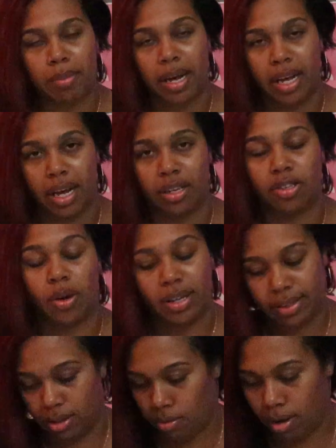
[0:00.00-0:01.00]
in my head. So I
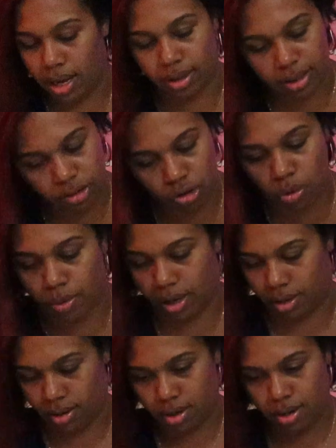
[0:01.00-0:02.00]
said, okay, let's do
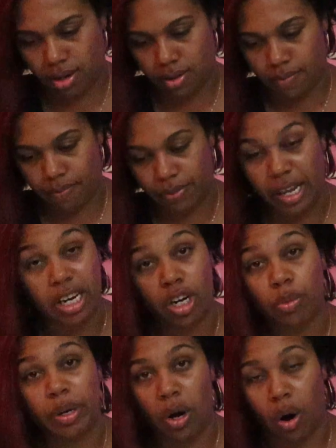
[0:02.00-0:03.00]
it. And
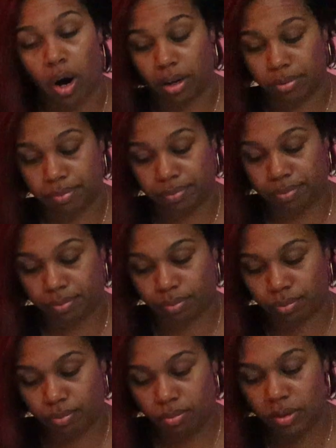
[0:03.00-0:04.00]
here we are.
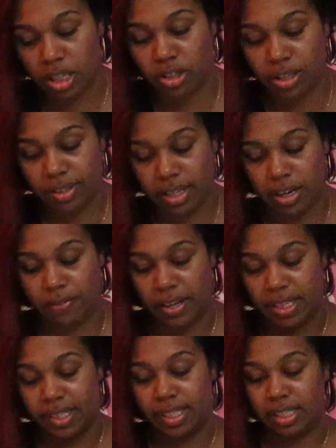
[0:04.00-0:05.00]
So let's clarify
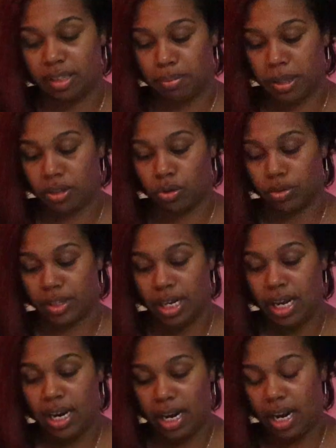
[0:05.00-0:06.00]
the Six of Pentacles
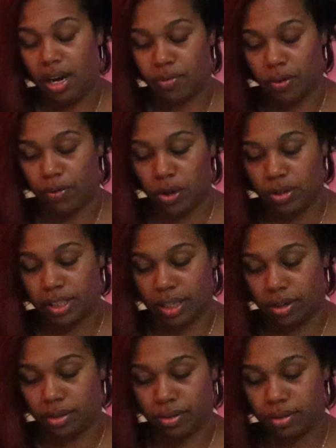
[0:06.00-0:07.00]
in reverse here.